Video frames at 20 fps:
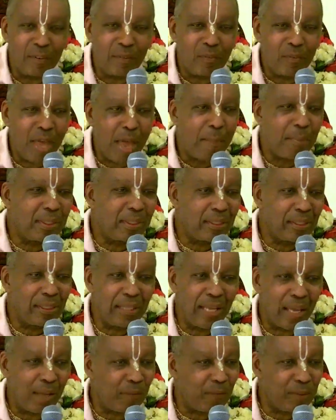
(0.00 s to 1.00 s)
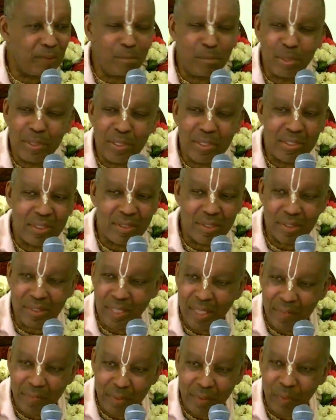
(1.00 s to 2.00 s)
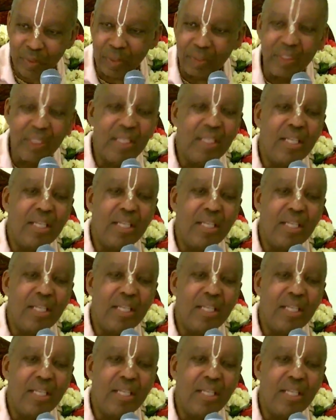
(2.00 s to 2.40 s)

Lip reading: and family in life, and business, and everywhere.